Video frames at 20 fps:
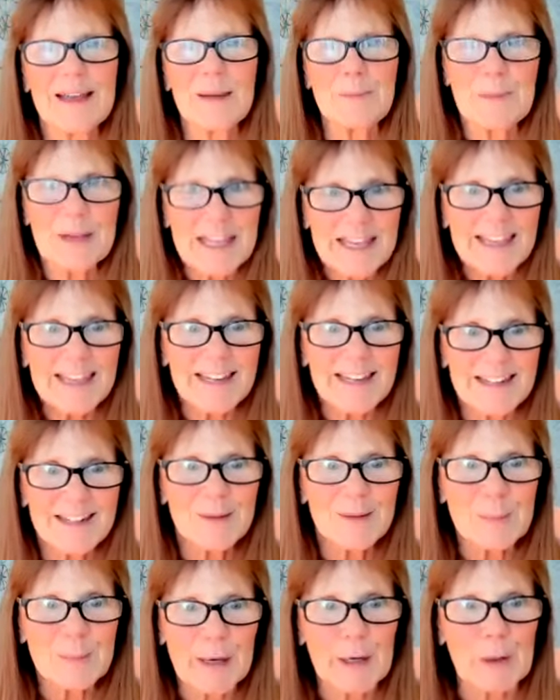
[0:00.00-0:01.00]
and making it
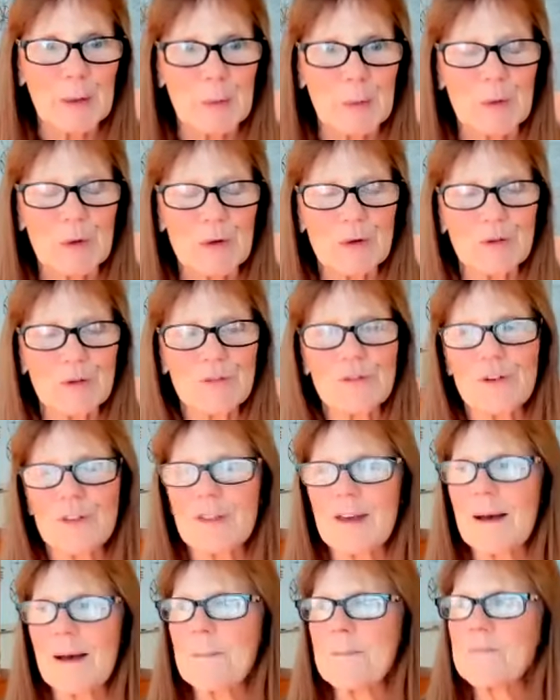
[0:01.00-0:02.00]
a better world for
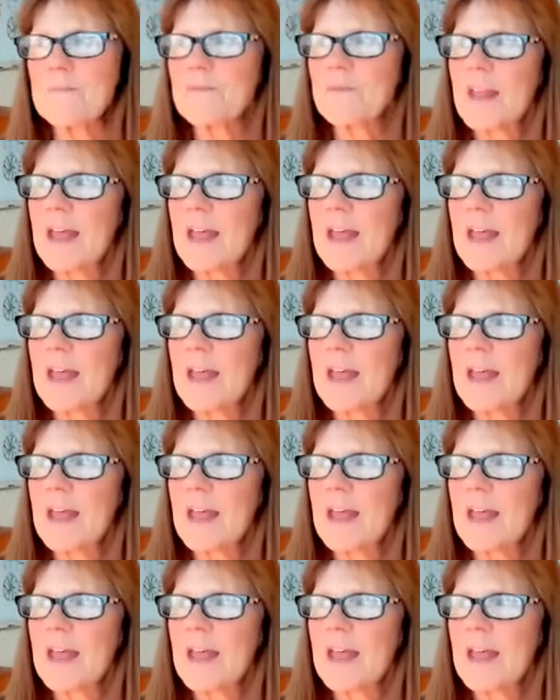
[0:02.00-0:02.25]
them.